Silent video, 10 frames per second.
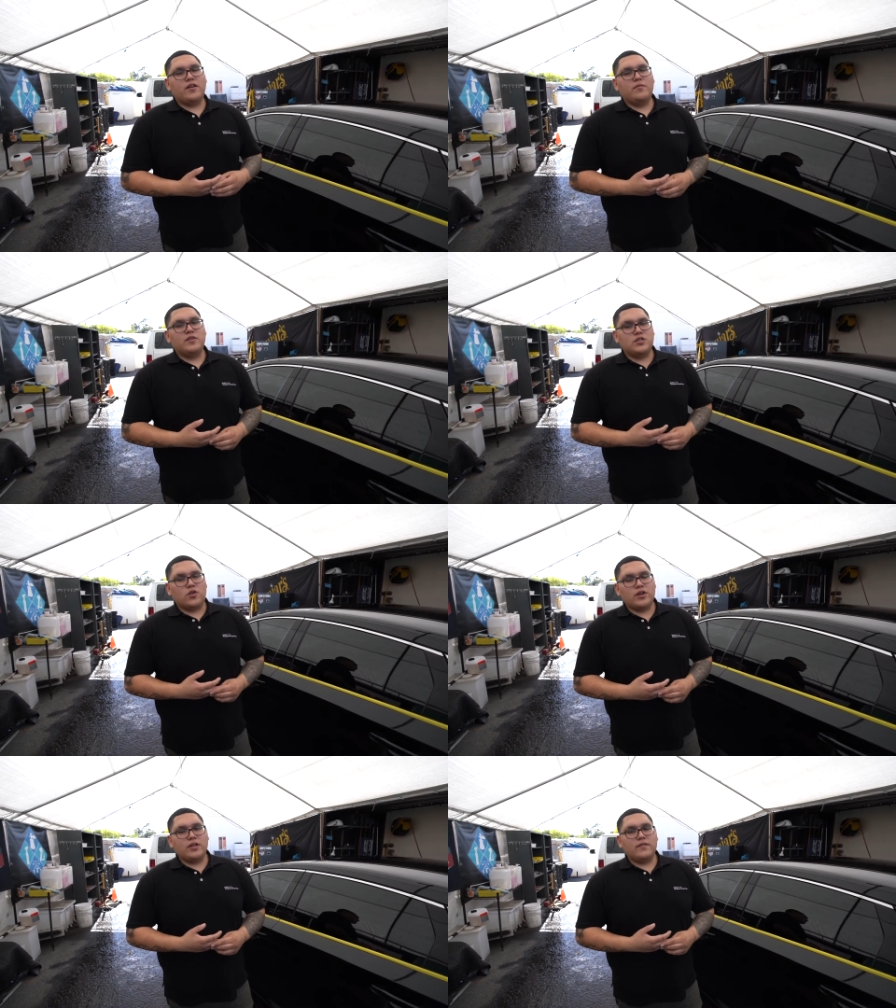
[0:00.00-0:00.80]
a
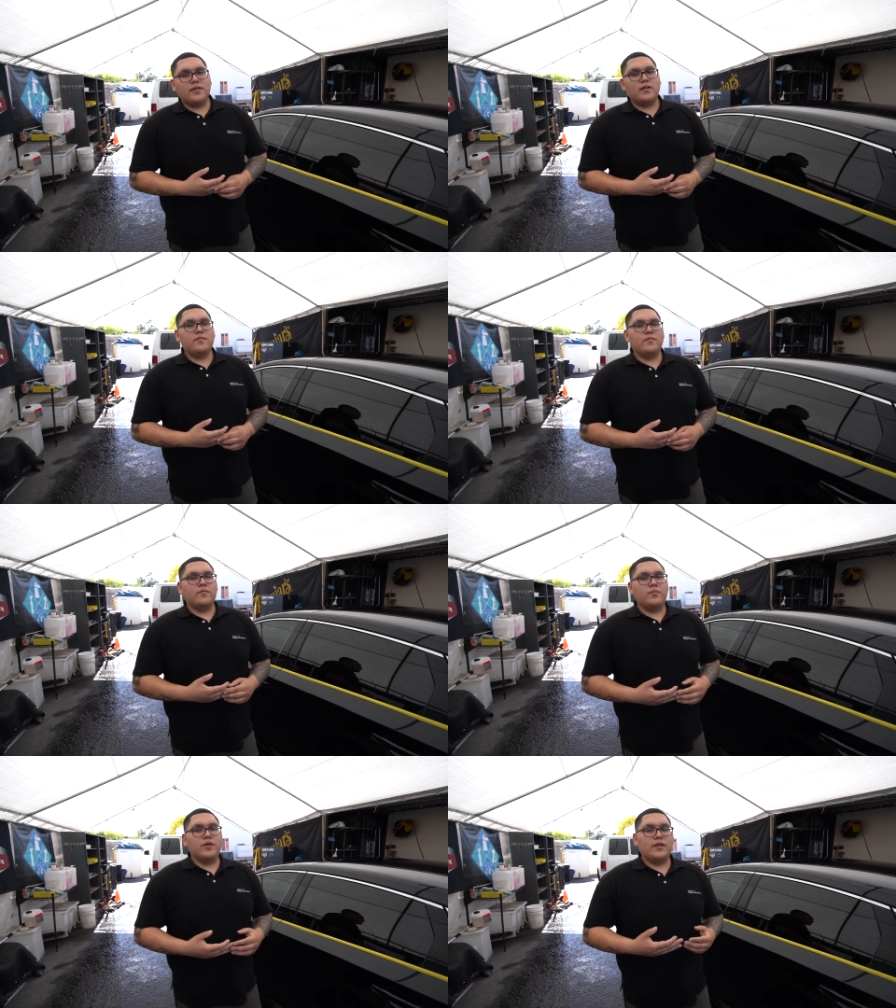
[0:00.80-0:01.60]
majority of them,
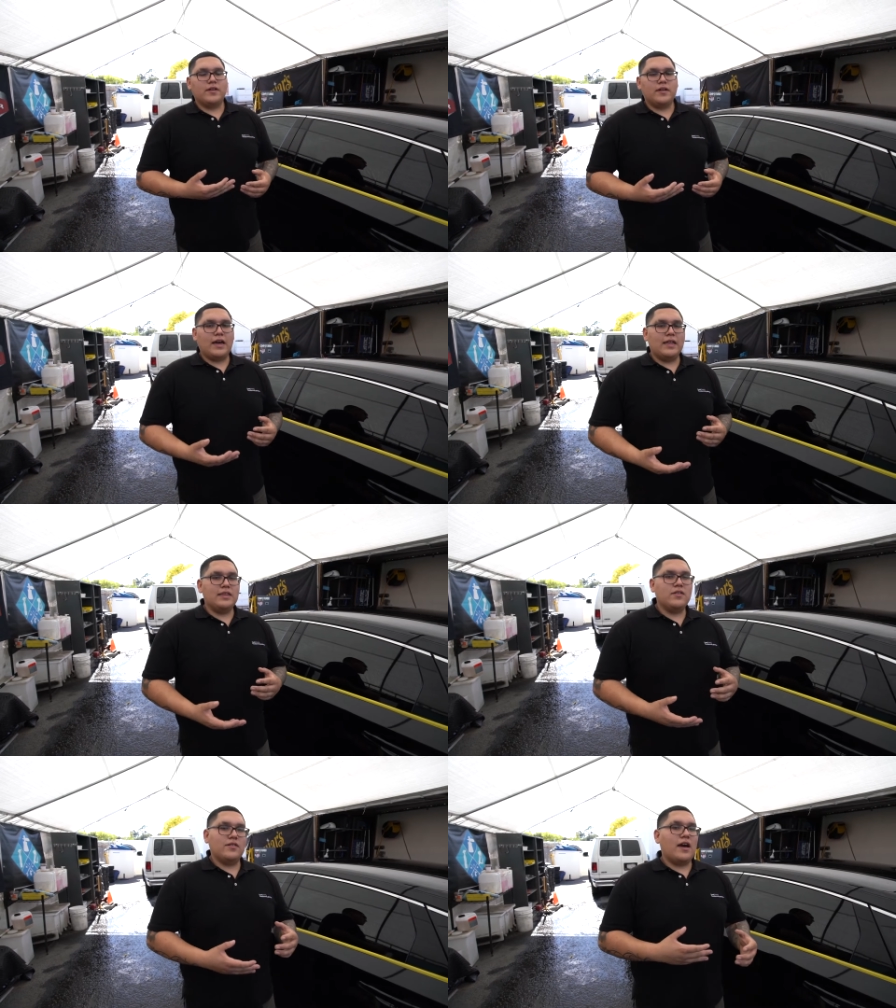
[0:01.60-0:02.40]
but I
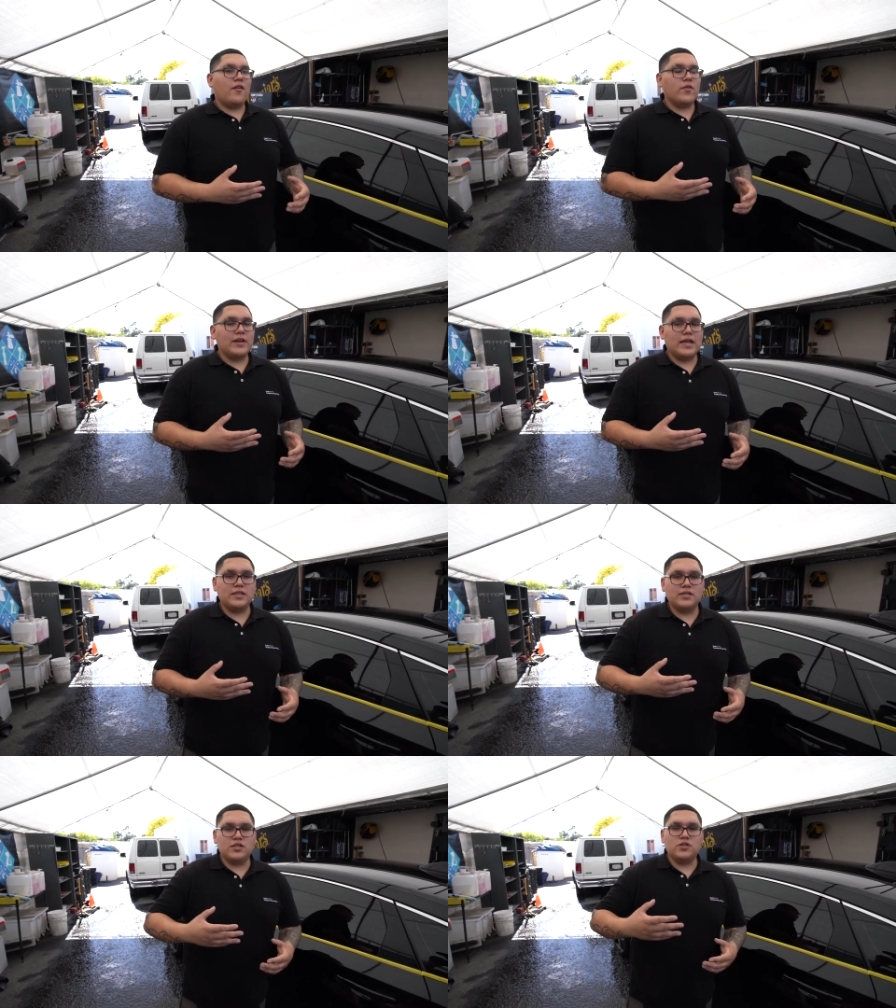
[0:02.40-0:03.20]
think now we're gonna have
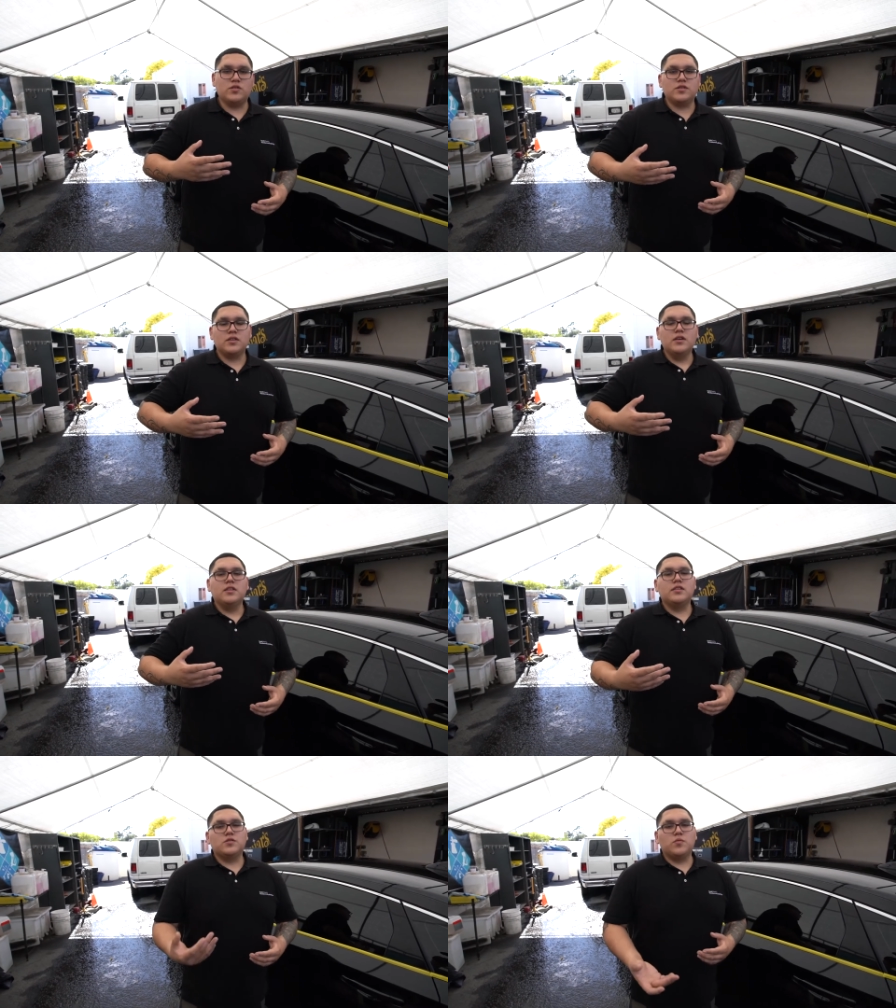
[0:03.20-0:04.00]
to introduce
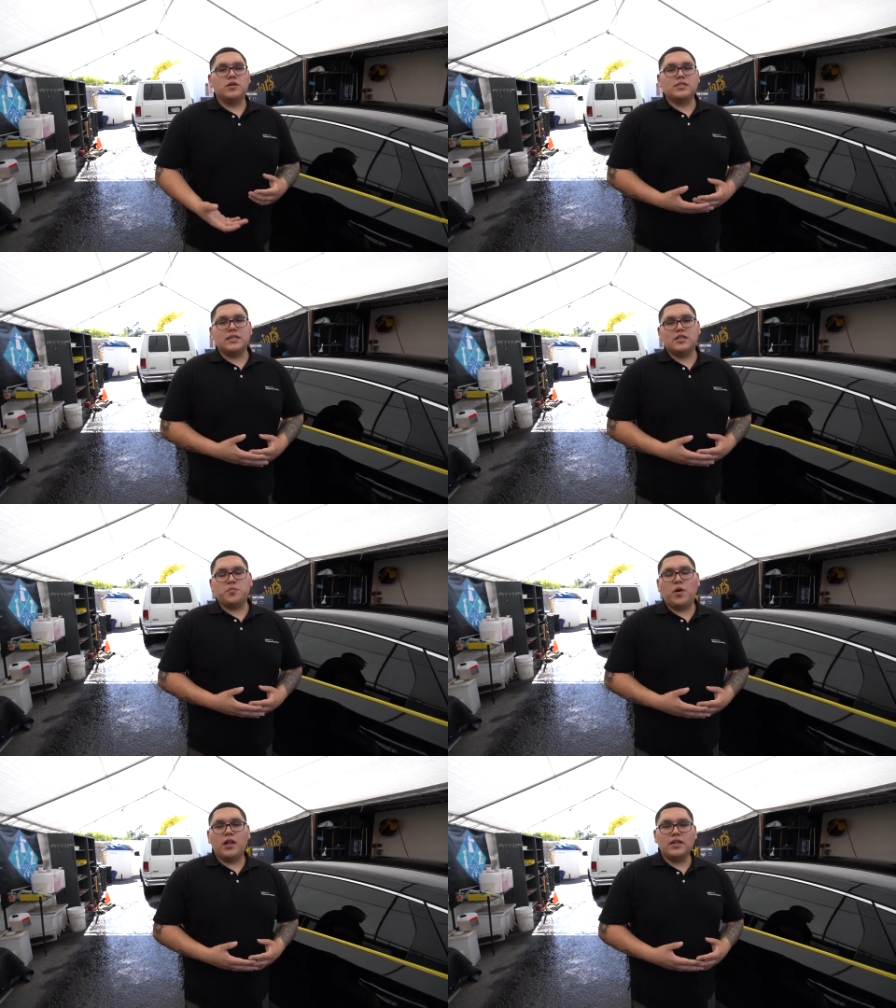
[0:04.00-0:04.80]
this 1-stage
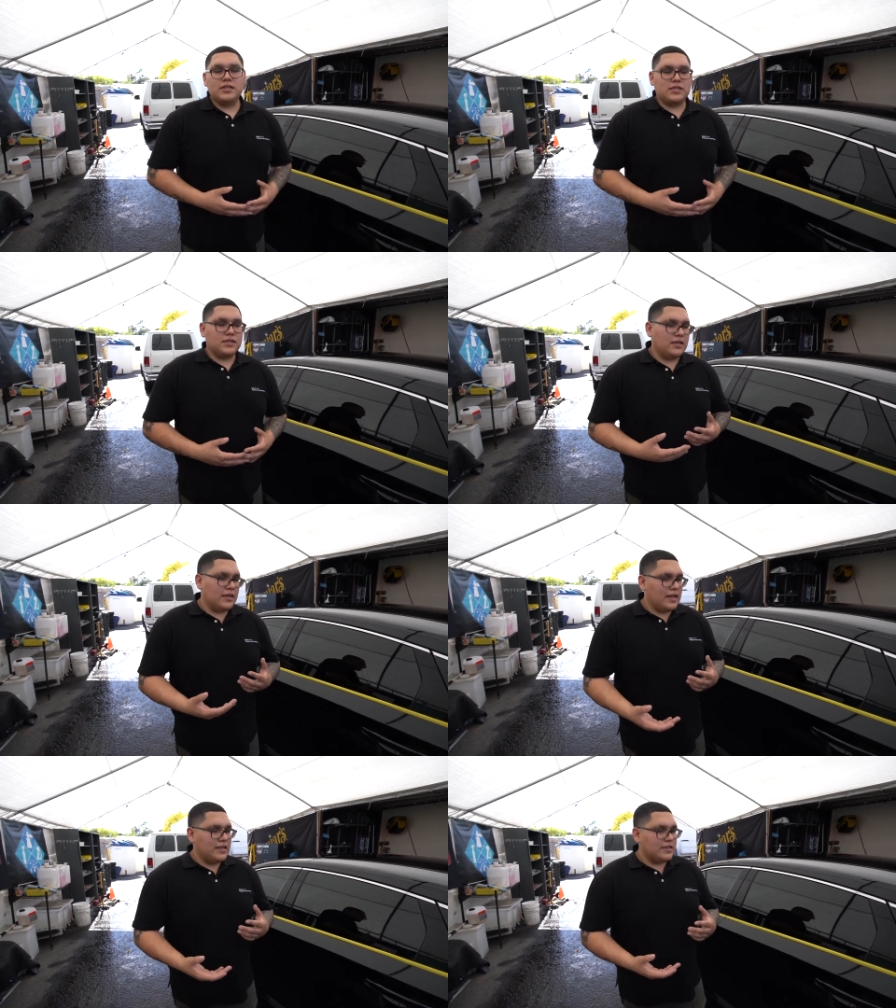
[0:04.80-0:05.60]
polish,
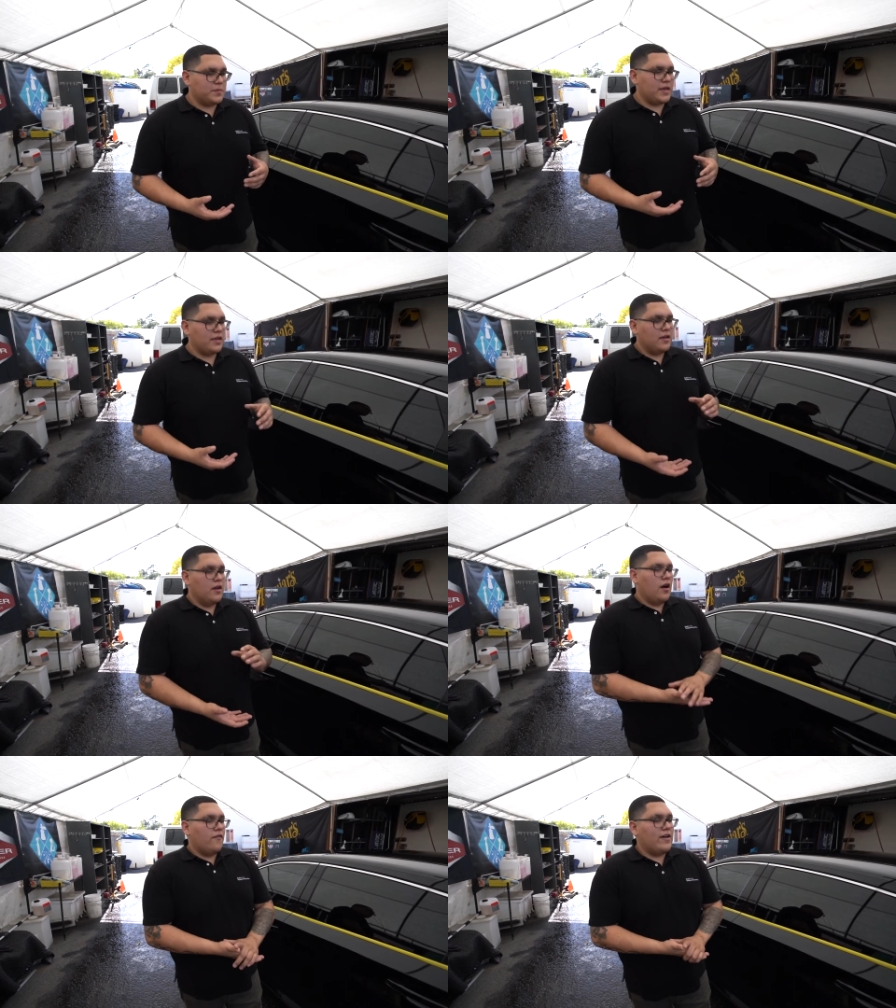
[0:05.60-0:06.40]
getting this paint
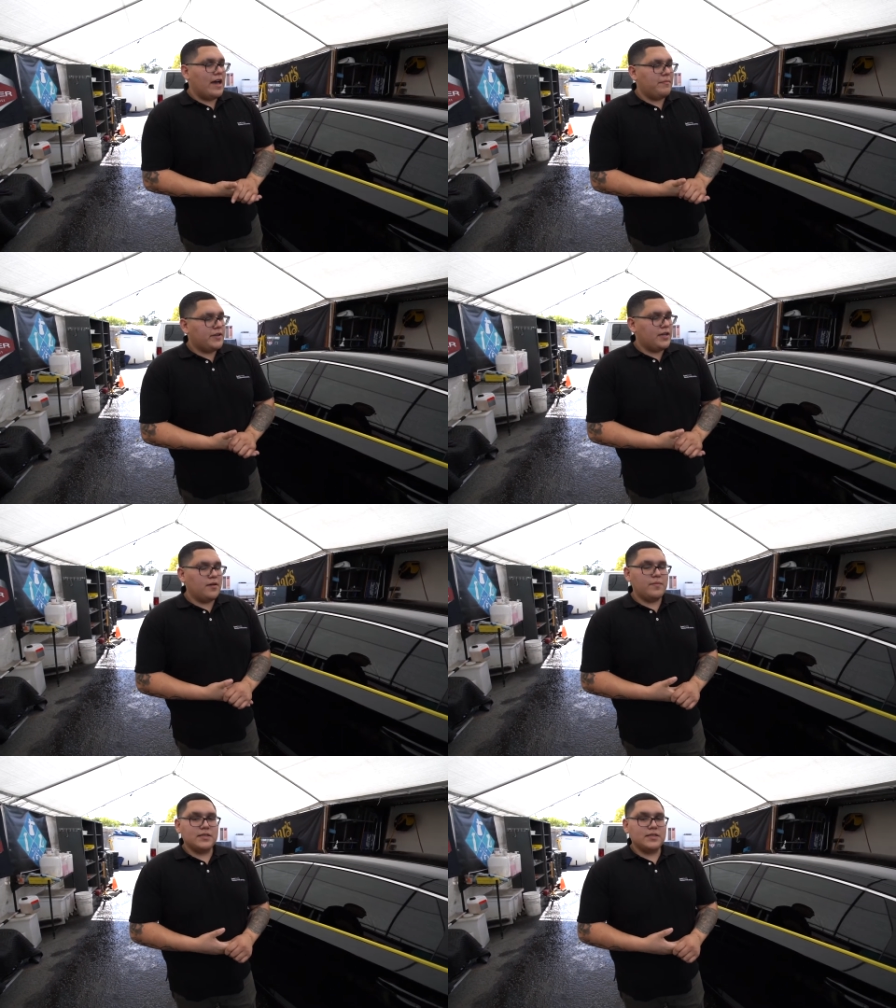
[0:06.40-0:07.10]
vamped up.